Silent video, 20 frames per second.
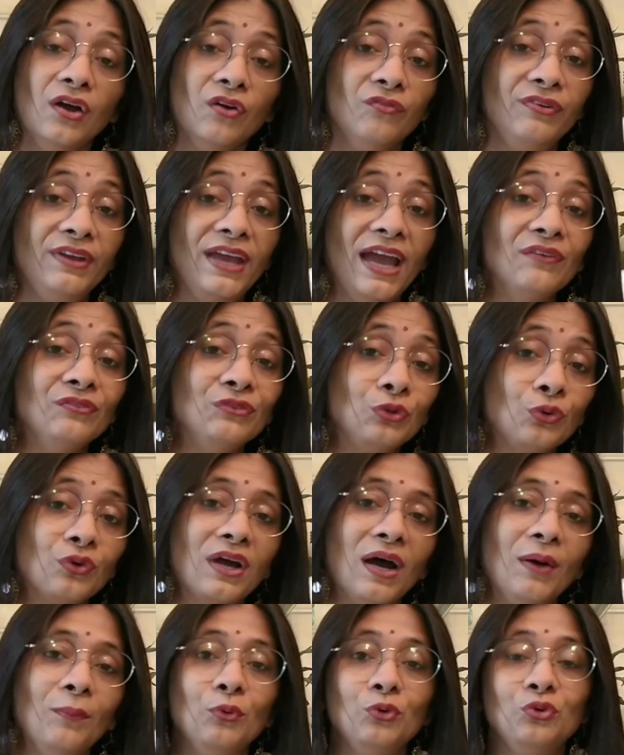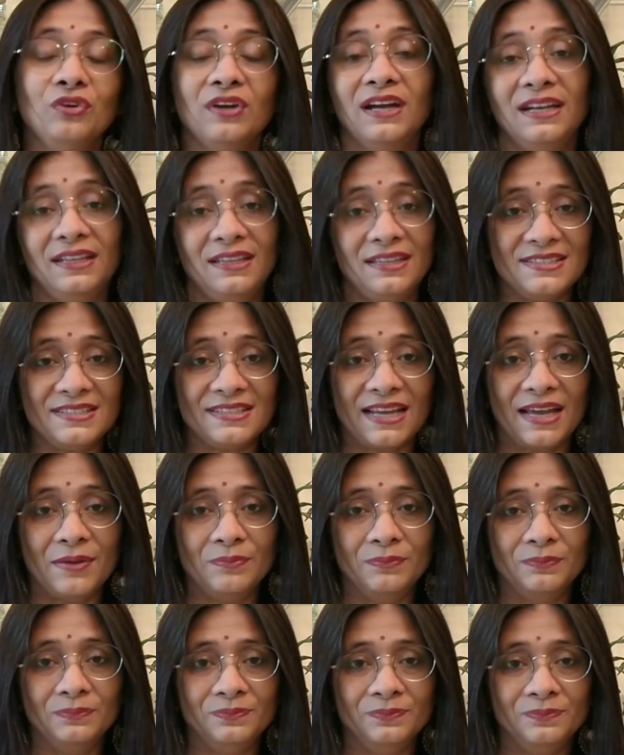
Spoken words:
we have Durga Puja at this time.